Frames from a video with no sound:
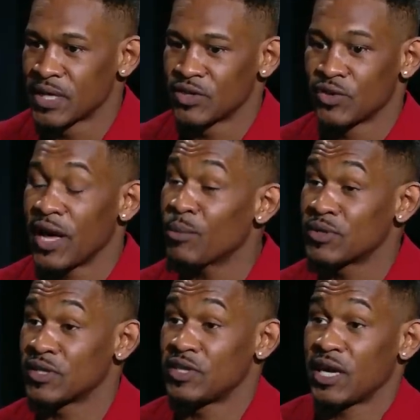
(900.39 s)
So that
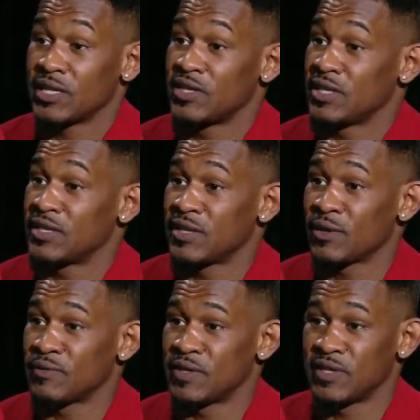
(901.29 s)
was a challenge in
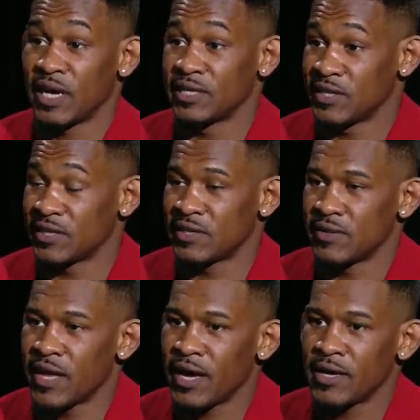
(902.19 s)
itself, just
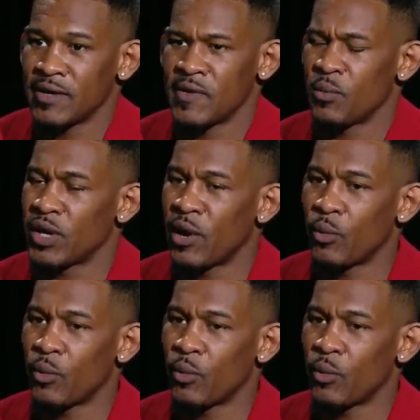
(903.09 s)
digesting that. And then when I